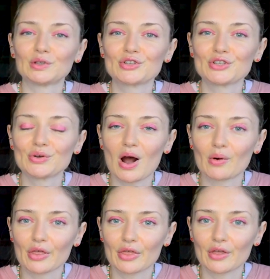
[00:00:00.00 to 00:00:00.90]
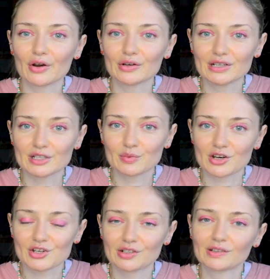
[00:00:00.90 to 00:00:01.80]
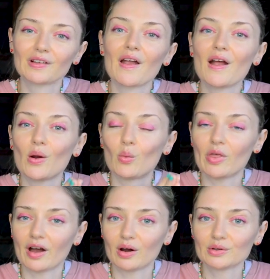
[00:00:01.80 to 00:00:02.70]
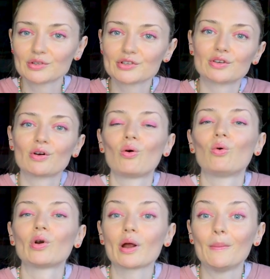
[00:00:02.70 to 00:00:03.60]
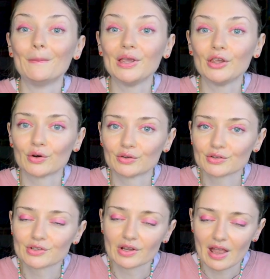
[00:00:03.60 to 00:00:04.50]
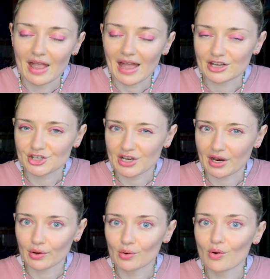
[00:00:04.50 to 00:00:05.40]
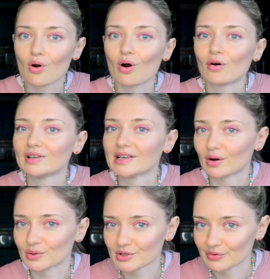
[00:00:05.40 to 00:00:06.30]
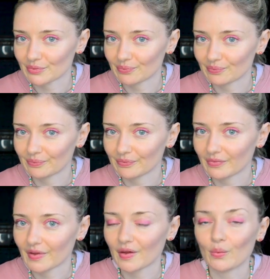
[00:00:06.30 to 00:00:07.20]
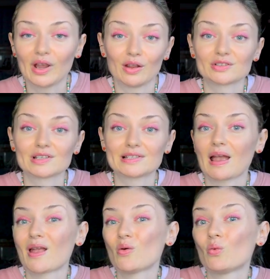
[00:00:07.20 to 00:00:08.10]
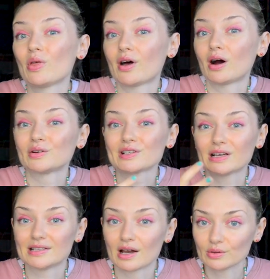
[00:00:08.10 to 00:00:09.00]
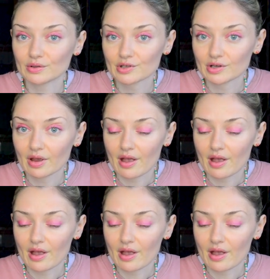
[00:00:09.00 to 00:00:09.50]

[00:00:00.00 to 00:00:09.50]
move on to our third expression, without or beyond a shadow of a doubt. We can also say without a doubt,